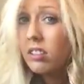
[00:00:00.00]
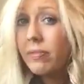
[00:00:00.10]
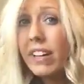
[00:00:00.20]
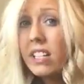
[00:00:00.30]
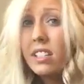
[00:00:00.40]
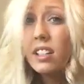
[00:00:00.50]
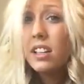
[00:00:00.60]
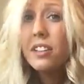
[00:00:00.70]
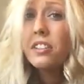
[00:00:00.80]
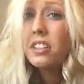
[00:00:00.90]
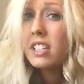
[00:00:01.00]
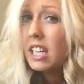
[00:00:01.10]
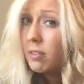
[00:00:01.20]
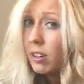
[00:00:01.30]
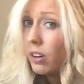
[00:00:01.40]
And basically you just
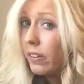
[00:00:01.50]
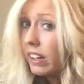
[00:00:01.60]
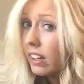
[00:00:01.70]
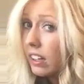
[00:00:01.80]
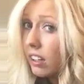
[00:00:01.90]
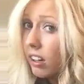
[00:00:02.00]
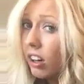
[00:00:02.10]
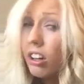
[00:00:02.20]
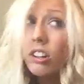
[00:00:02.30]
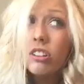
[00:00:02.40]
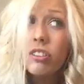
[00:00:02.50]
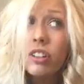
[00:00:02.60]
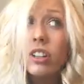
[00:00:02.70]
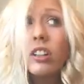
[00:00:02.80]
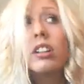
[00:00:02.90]
keep going like all
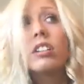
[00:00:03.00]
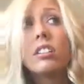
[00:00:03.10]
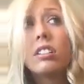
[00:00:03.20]
over.